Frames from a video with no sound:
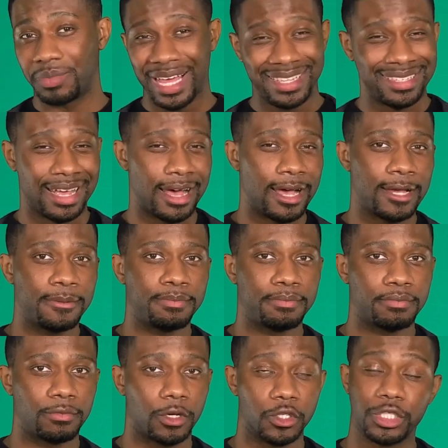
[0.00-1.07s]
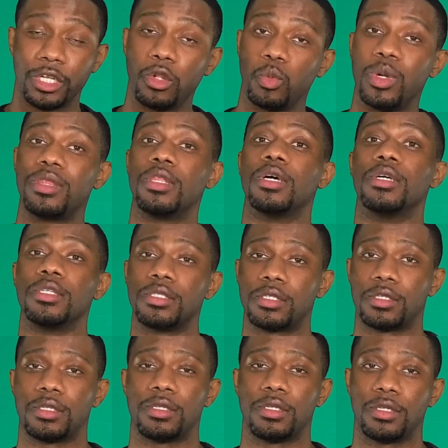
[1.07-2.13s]
that time are still with
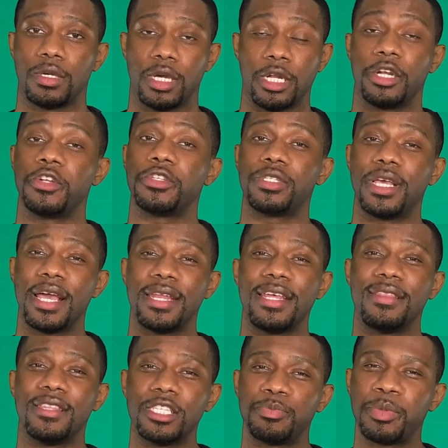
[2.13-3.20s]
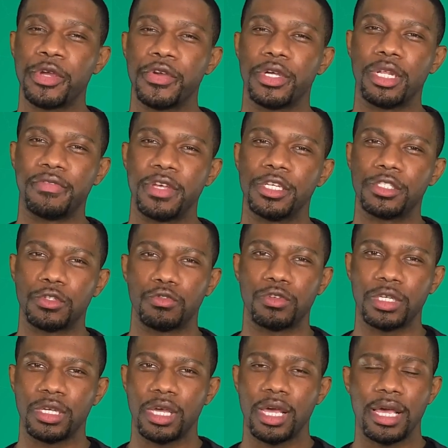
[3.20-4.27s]
us, and understanding this period of
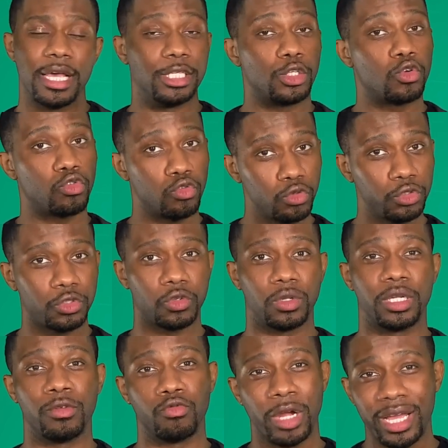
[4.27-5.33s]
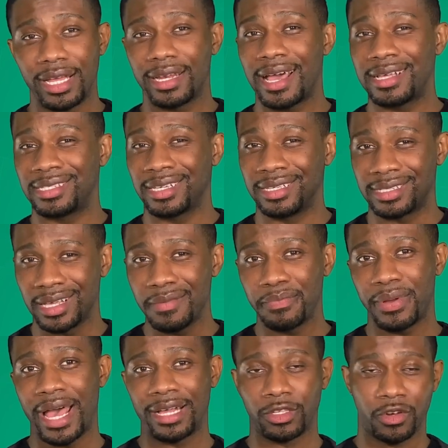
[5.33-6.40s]
history is crucial in recognizing its
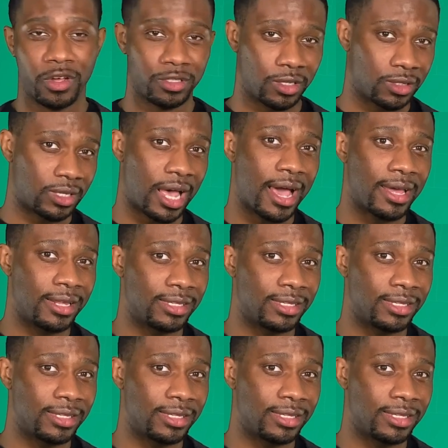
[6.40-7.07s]
impact on our society